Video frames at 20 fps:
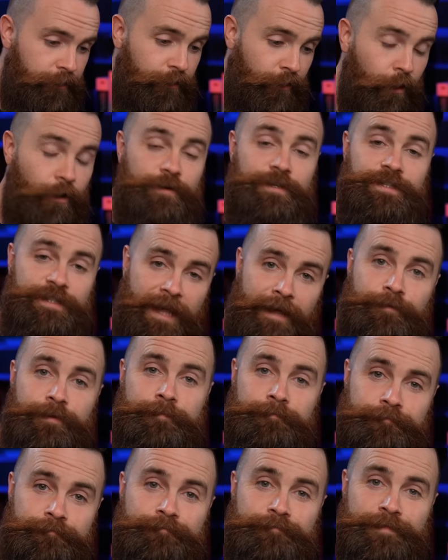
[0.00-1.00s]
There are
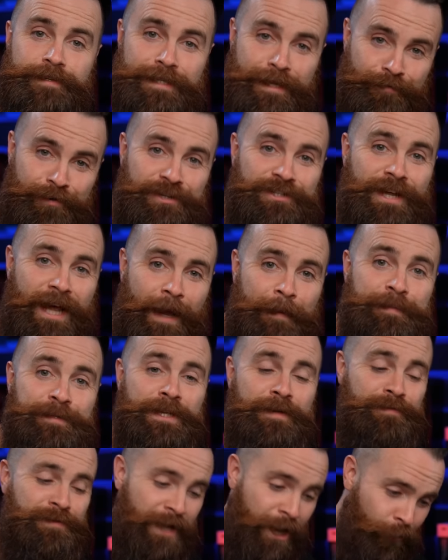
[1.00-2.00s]
seven different
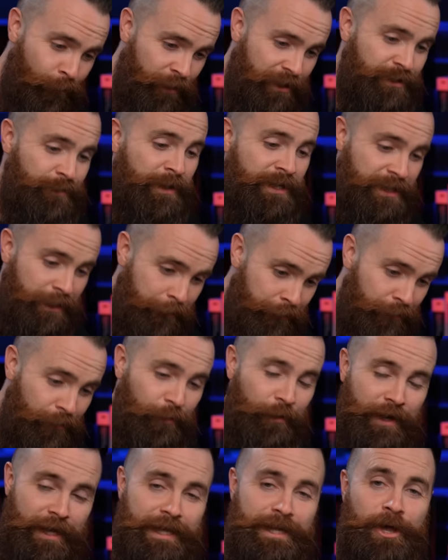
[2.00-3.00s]
types of networks we can
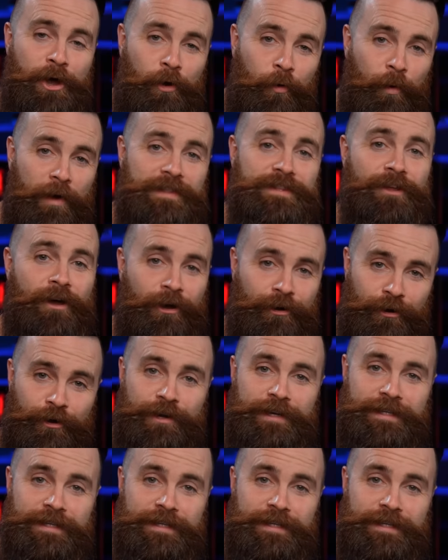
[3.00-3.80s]
deploy with Docker